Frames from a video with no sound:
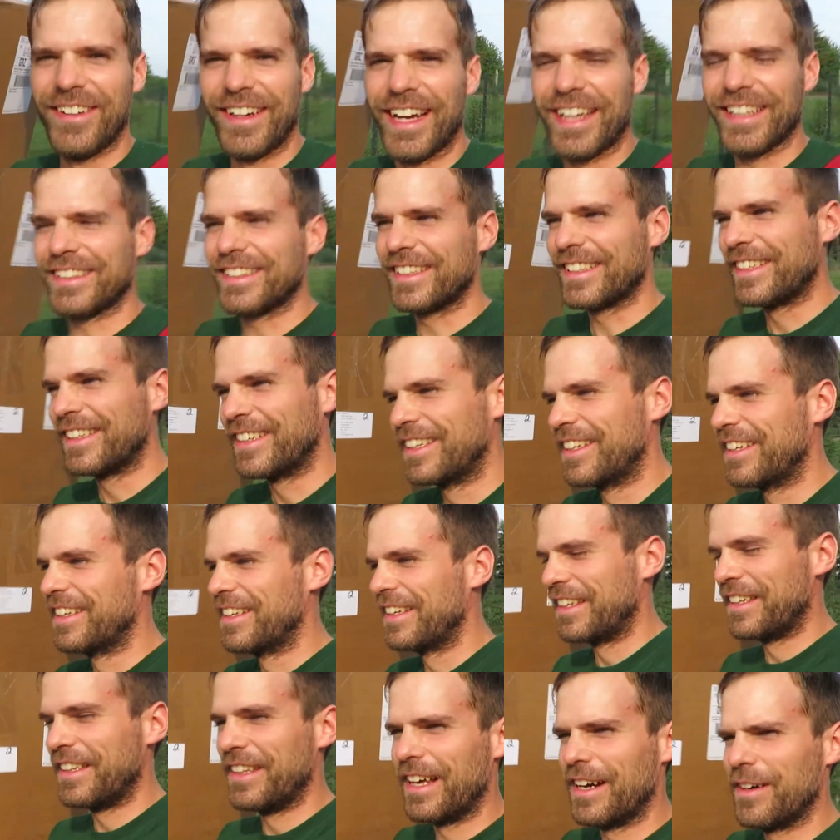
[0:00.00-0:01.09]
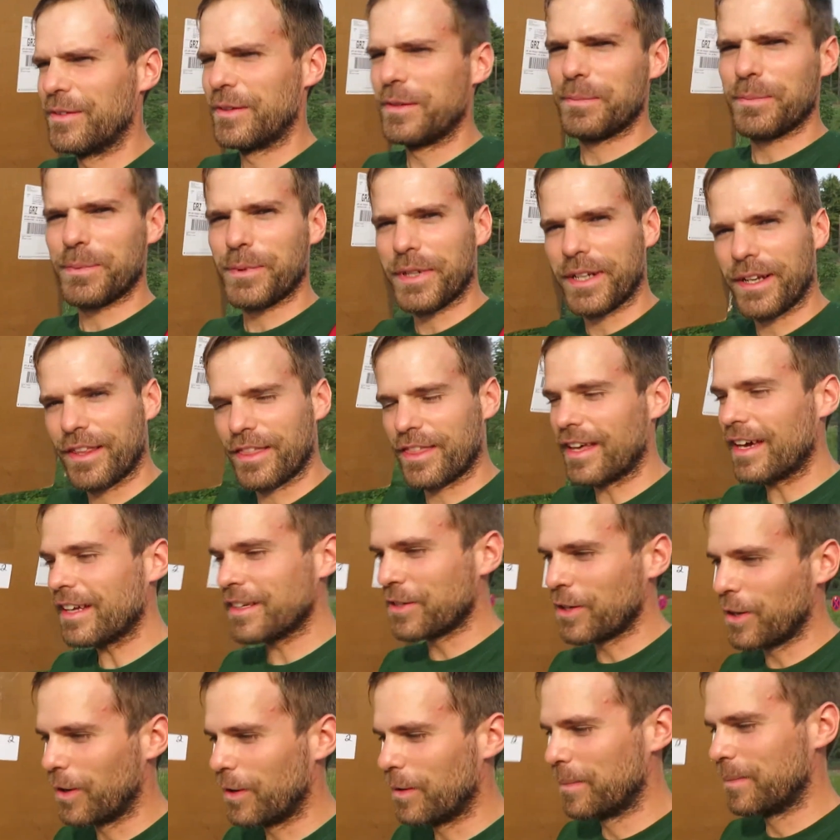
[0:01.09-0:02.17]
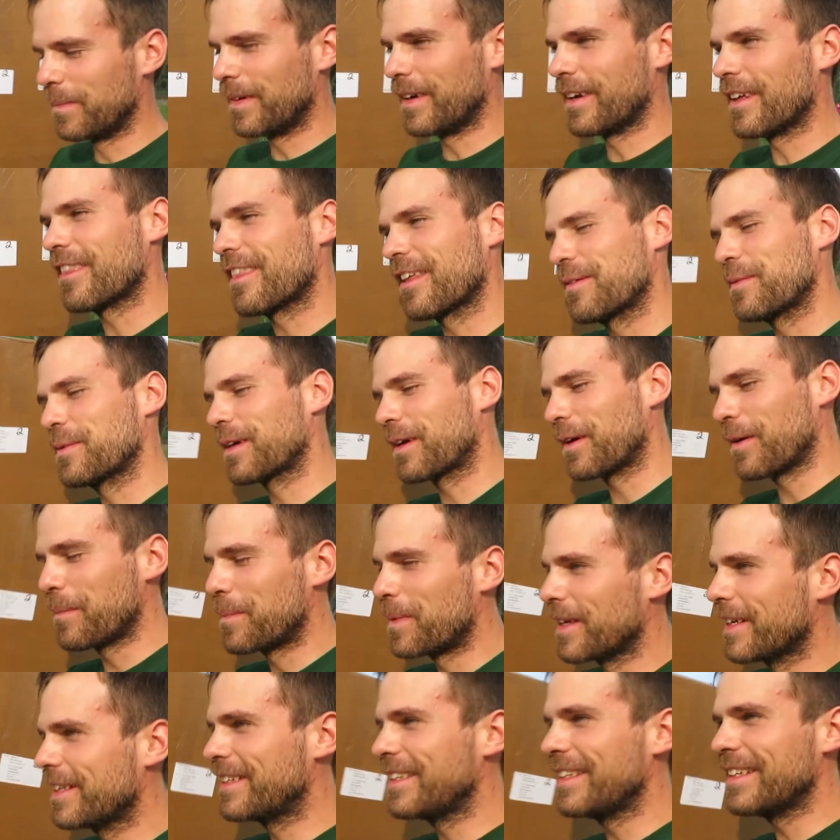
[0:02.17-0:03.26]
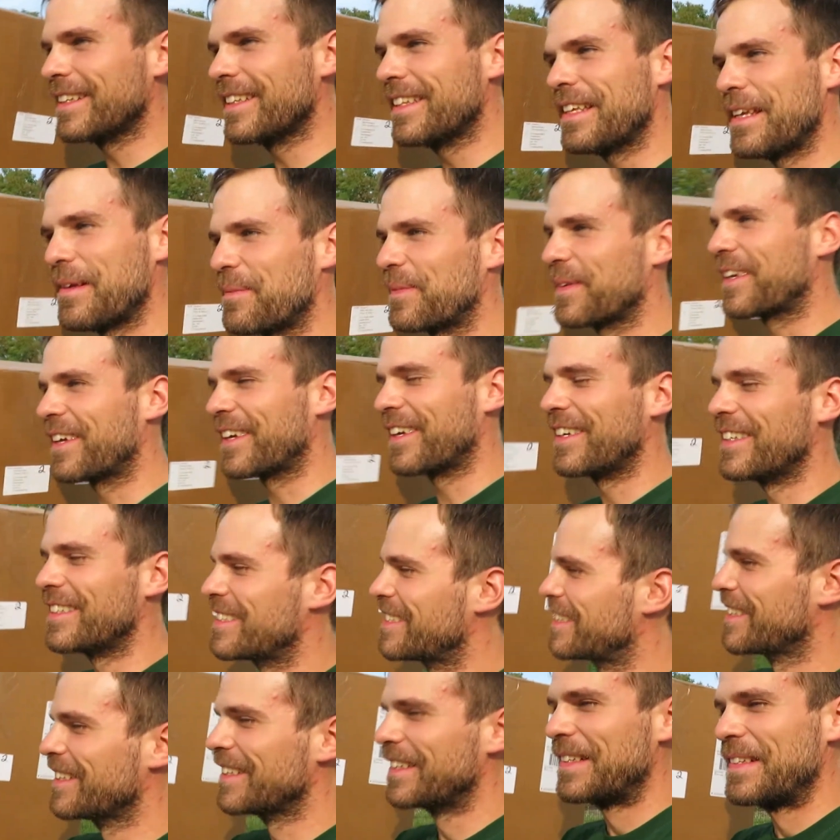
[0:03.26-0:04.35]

Right, now we bring that home and then we go play D&D because